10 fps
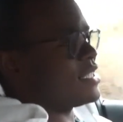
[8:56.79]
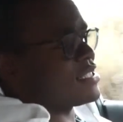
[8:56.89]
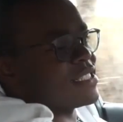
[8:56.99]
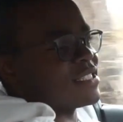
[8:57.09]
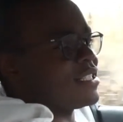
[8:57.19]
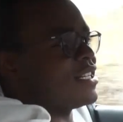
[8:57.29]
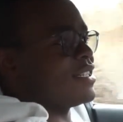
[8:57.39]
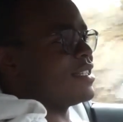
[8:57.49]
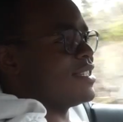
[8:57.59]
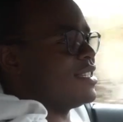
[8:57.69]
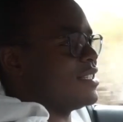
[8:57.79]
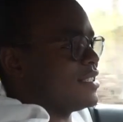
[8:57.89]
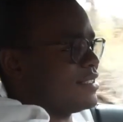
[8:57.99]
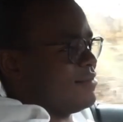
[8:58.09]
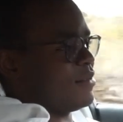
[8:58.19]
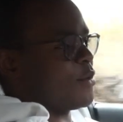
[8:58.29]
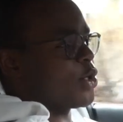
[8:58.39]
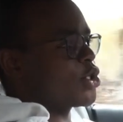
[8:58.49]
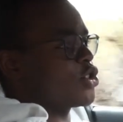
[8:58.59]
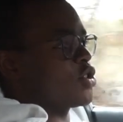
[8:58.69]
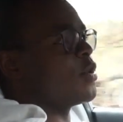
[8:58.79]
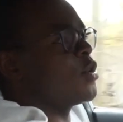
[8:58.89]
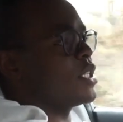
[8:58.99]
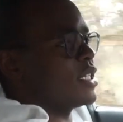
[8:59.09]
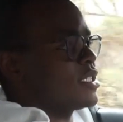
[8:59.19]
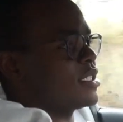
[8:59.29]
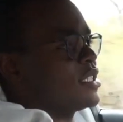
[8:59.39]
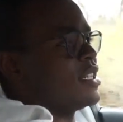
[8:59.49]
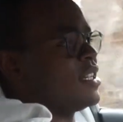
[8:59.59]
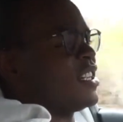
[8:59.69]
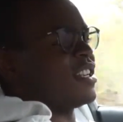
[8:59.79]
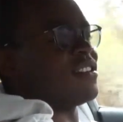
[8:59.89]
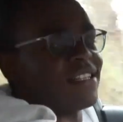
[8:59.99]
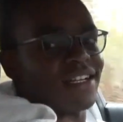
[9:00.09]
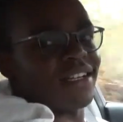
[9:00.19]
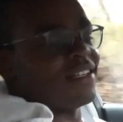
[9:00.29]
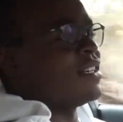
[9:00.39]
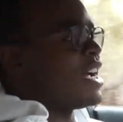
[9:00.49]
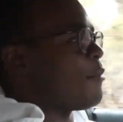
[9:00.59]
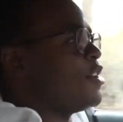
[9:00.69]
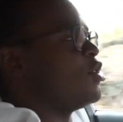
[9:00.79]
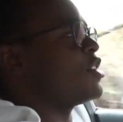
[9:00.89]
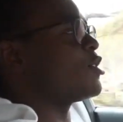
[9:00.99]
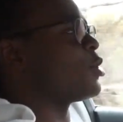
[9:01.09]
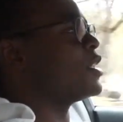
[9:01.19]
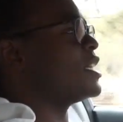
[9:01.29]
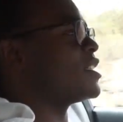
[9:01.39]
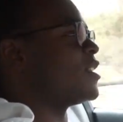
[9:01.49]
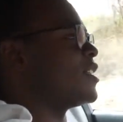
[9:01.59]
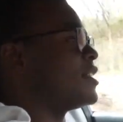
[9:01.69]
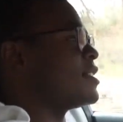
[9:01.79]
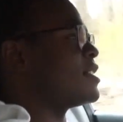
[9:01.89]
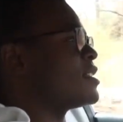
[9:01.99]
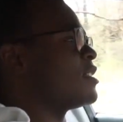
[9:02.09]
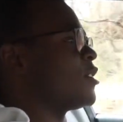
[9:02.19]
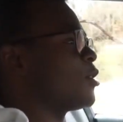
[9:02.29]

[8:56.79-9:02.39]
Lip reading: this is not the most smoothest car. I mean, you can really tell that this is an